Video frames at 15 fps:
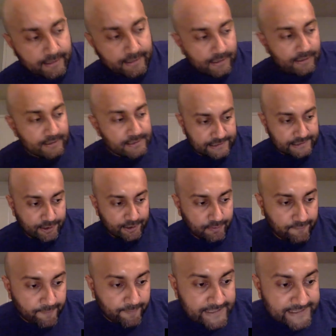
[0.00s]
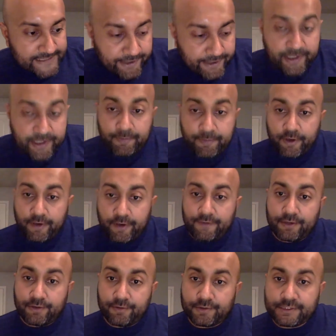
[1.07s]
So from a security point of
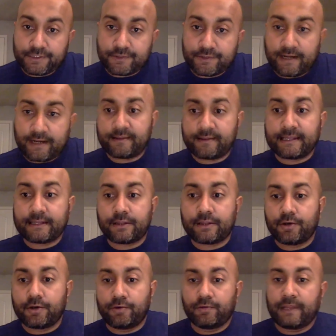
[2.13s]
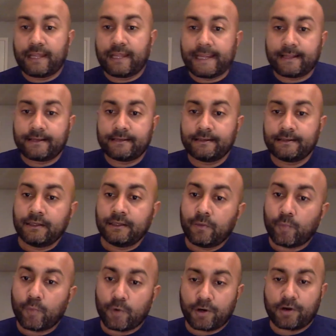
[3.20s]
view, to kind of think through like
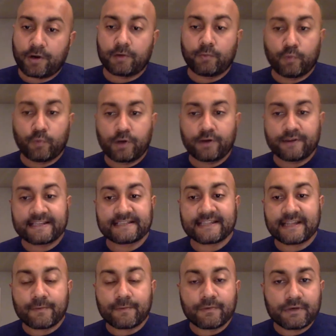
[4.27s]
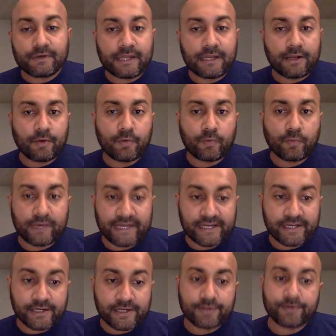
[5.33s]
what are things that we
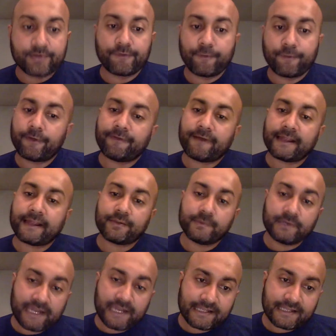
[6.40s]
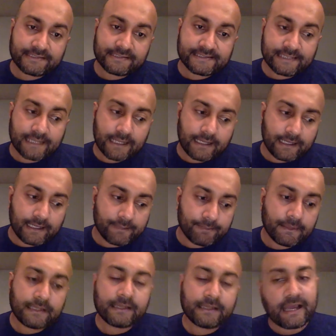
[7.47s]
need to do to fortify Kubernetes,
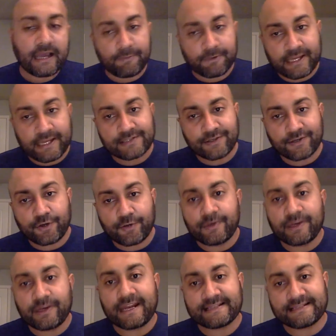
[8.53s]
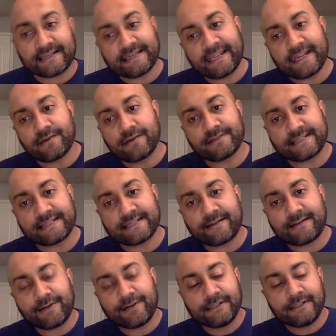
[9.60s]
application Kubernetes containers,
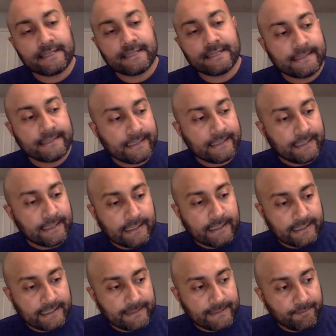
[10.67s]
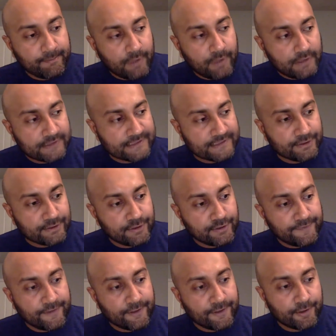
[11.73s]
etc. Also,
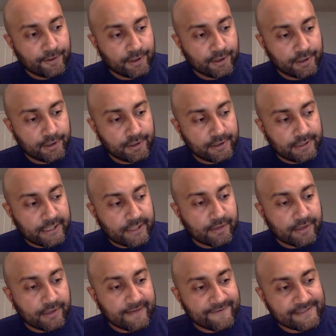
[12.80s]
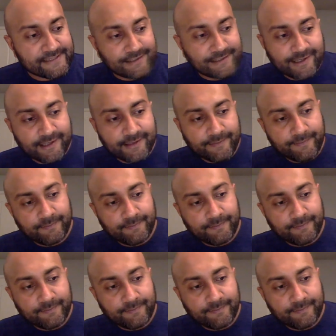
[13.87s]
if you're kind of a startup,